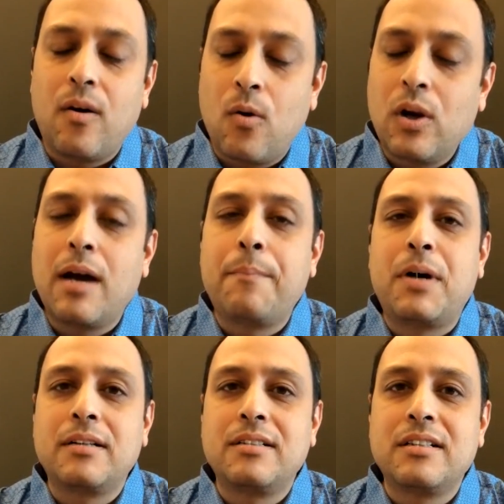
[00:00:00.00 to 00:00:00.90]
all our
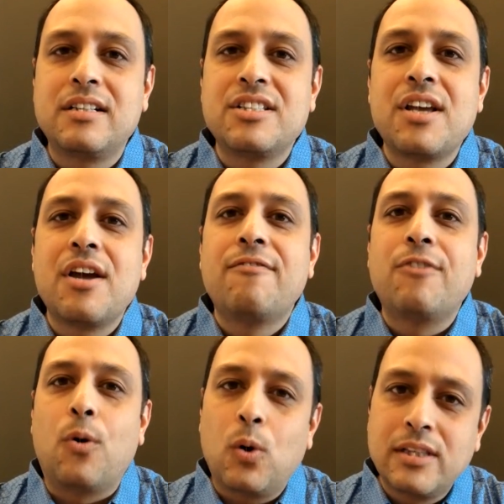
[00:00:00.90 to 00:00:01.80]
partners
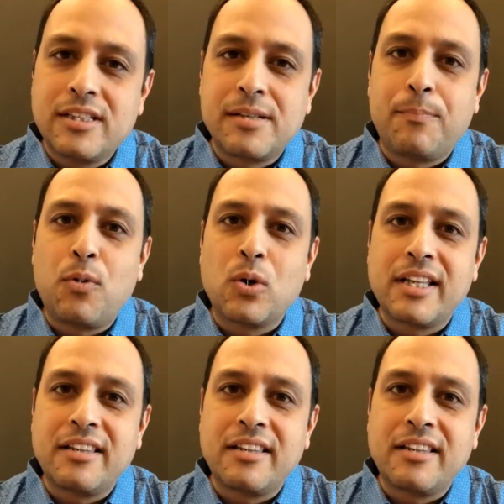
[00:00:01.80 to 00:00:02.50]
for all the support